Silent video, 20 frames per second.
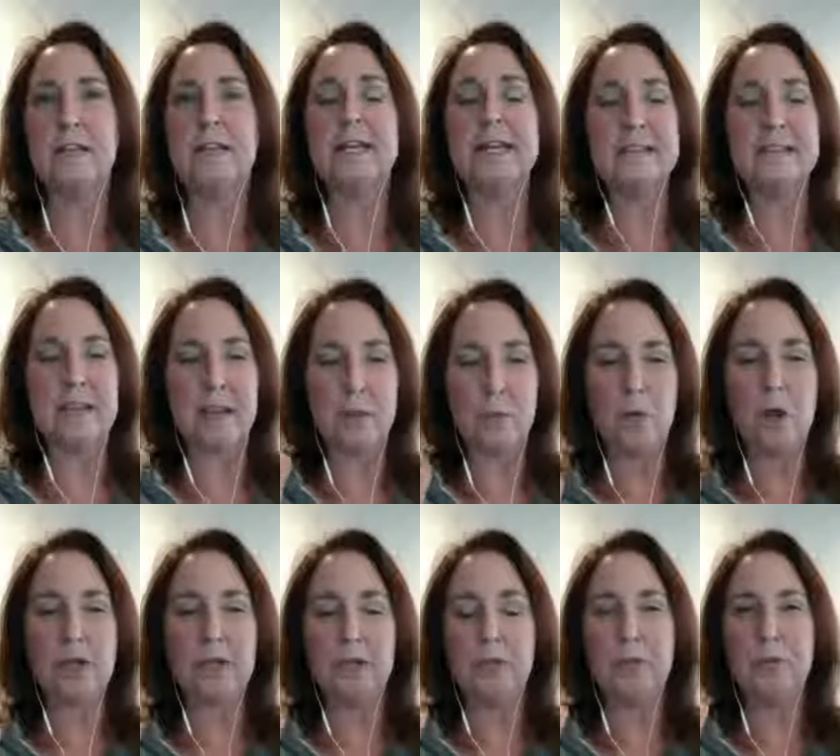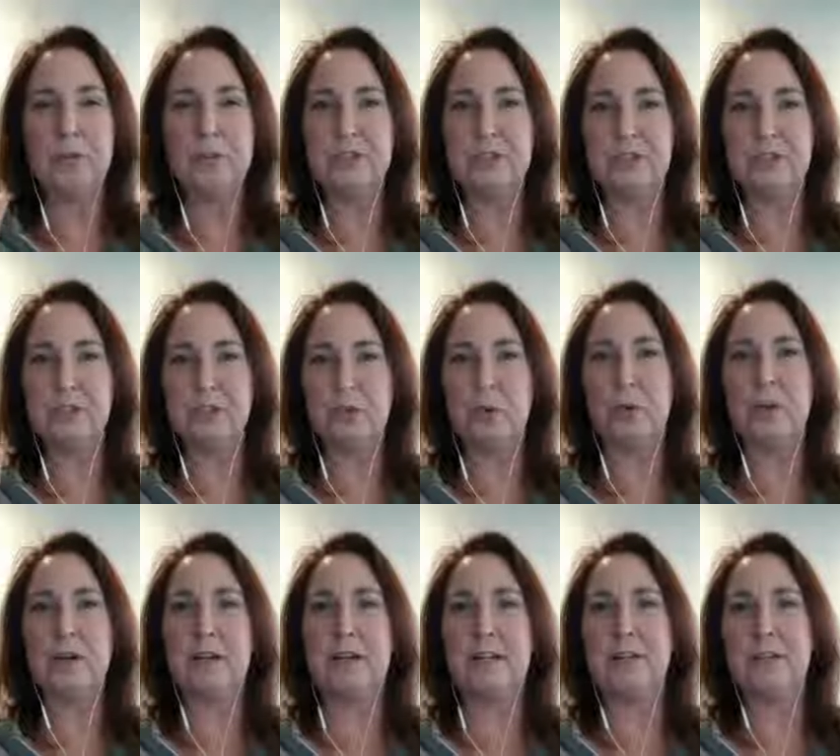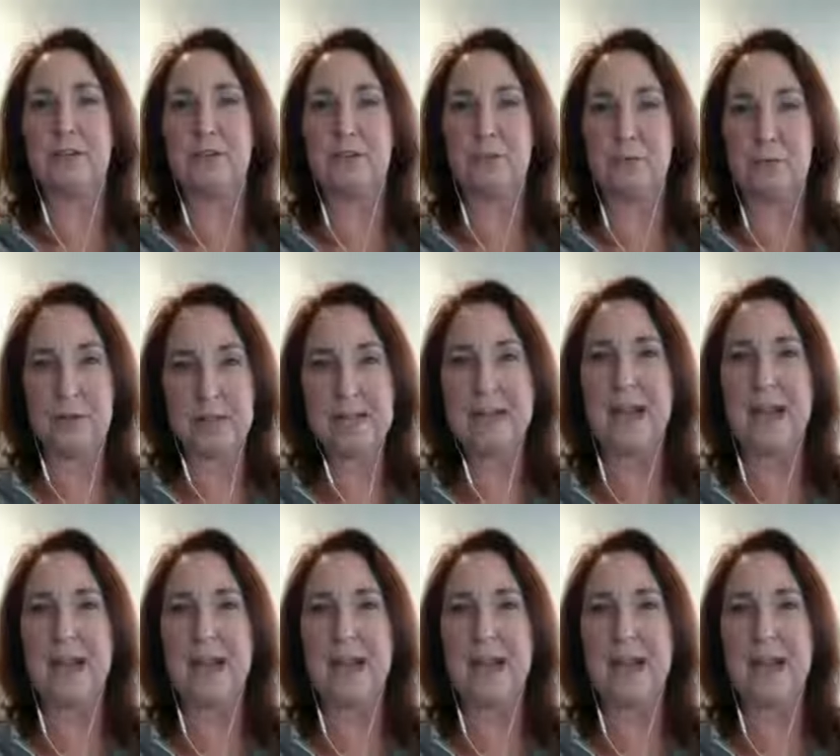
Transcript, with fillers: is I want you to sort into three